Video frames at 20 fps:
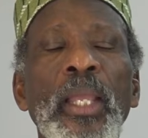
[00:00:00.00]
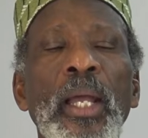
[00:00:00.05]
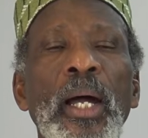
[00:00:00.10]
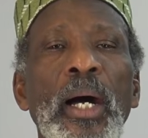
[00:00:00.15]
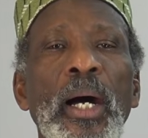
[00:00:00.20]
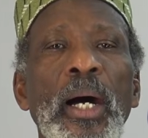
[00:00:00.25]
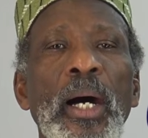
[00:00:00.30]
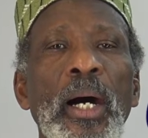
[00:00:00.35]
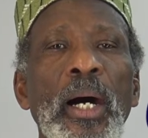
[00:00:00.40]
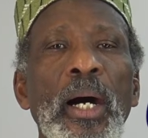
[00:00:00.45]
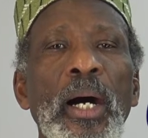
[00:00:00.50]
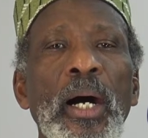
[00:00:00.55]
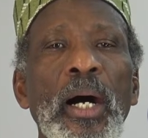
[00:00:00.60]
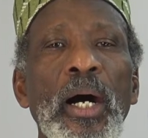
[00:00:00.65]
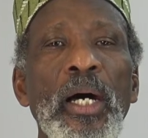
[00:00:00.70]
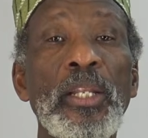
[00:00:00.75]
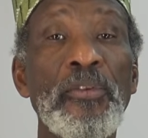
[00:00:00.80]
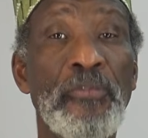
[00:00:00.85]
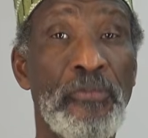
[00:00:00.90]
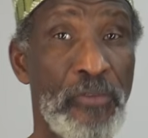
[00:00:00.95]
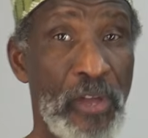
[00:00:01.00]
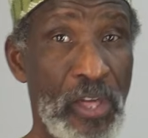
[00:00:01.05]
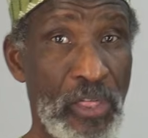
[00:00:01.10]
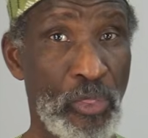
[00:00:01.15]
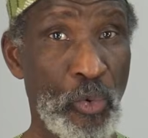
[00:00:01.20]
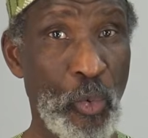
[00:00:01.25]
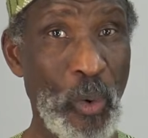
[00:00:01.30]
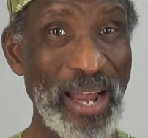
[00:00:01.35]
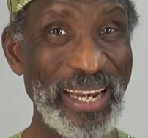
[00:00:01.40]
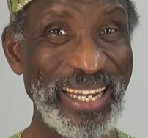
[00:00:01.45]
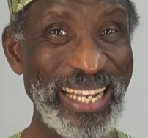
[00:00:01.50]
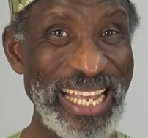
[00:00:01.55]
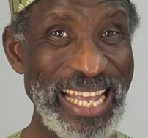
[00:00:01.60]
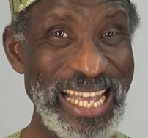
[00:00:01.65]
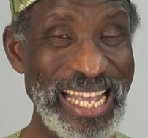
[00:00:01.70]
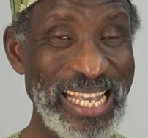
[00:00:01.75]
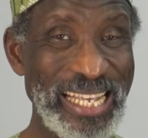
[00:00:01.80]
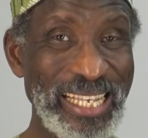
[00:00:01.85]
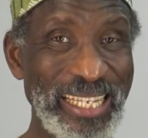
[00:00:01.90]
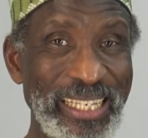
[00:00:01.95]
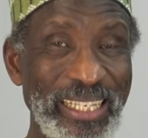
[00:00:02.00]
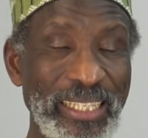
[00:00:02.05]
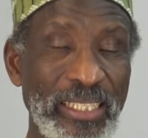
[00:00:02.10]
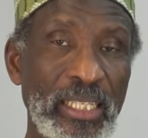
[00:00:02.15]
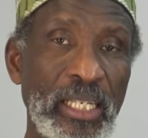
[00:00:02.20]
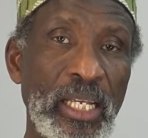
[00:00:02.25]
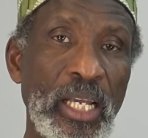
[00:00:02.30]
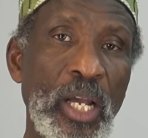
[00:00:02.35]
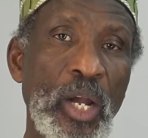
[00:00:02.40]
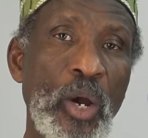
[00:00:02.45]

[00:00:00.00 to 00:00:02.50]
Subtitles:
The 5th one is